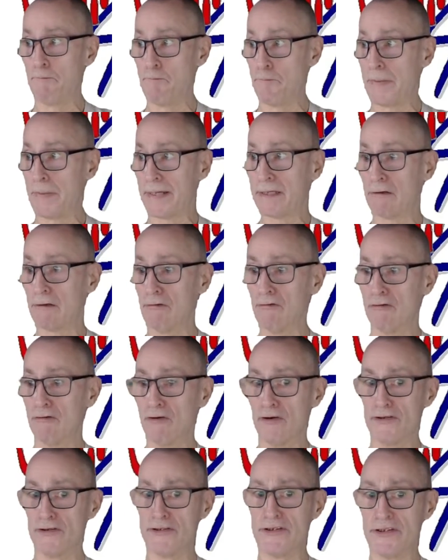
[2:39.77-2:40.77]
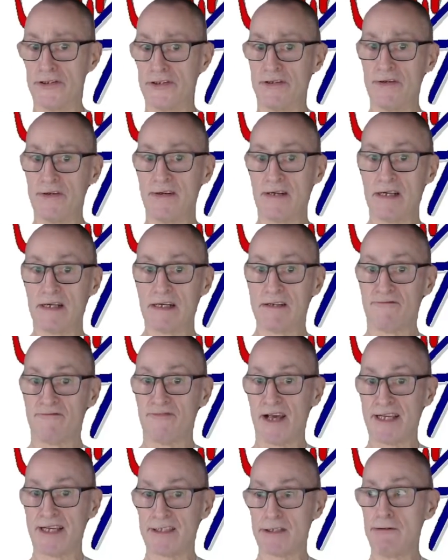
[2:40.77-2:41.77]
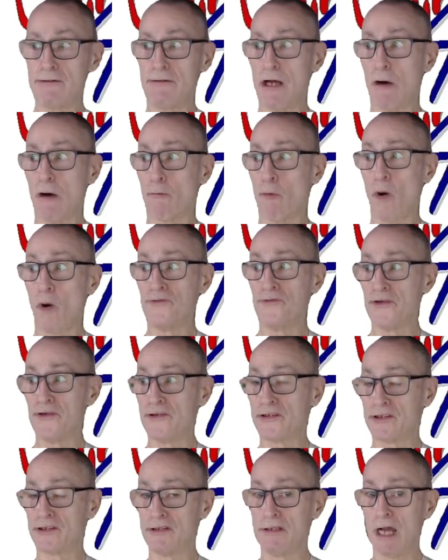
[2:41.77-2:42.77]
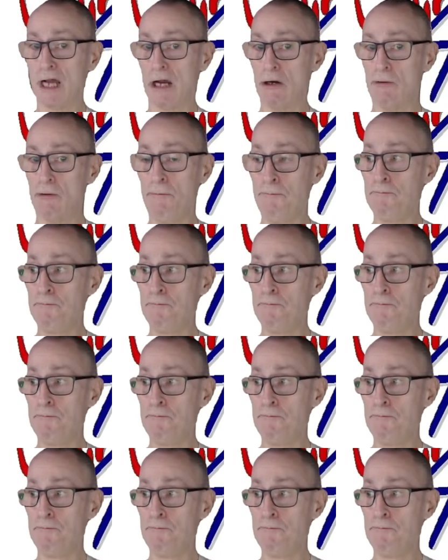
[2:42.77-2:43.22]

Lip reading: because they do not want you to know